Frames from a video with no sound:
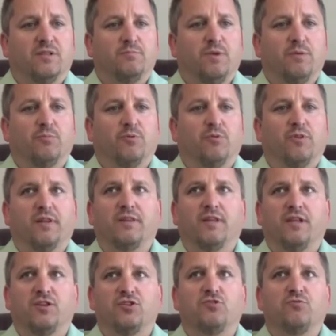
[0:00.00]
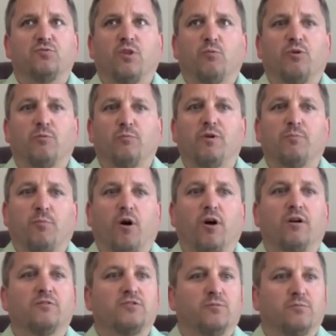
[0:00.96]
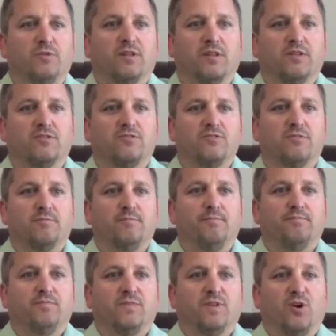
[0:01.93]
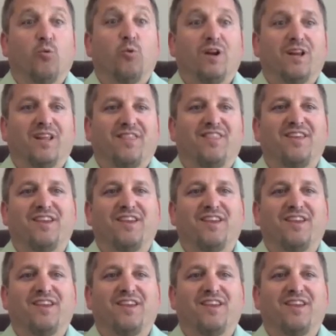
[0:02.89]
in people, that they want to be a part of something that's a winning